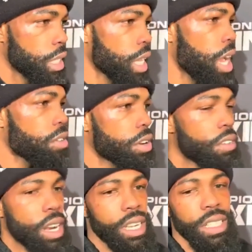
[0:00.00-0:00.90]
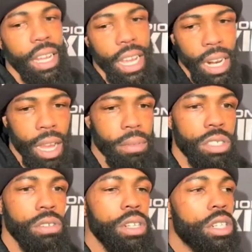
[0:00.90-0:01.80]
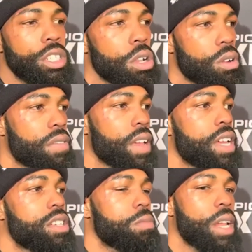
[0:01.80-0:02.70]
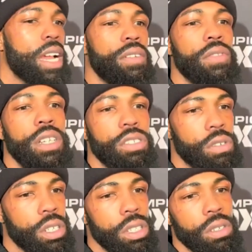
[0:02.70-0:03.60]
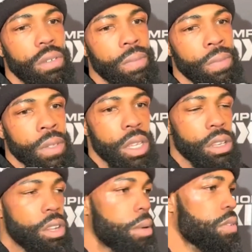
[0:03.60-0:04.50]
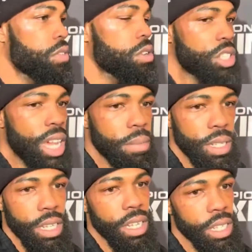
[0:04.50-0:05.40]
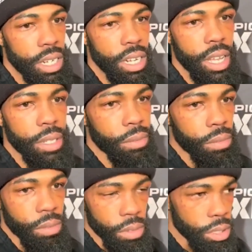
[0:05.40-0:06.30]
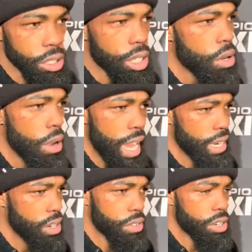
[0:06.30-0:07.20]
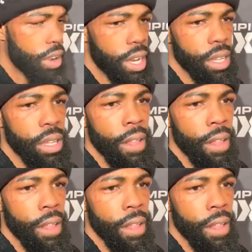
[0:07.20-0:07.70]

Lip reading: I don't regret it because I got an opportunity to show the fans what I can really truly do. You know, I'm a real champion at the end of the day. You know, I don't regret it.